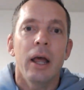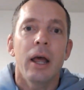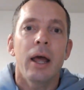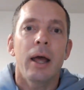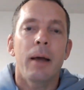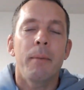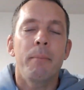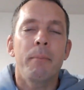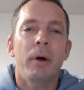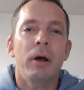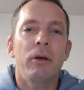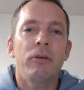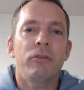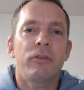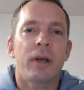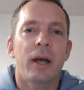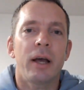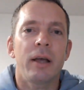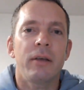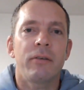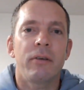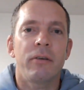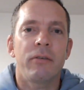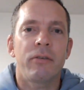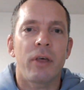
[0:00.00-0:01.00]
In most
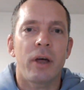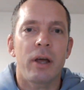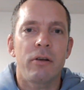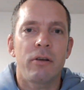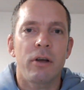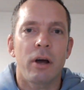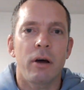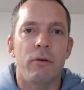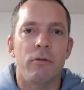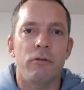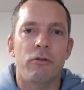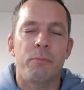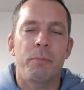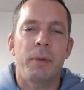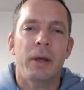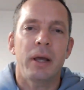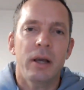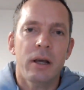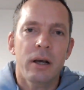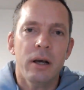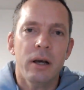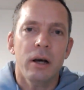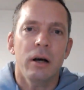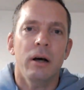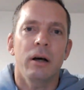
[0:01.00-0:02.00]
cases, they don't,
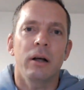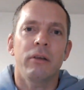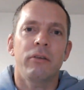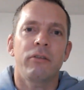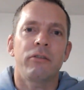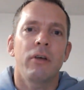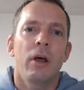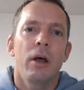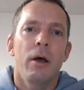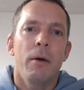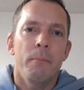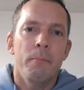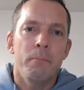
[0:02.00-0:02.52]
because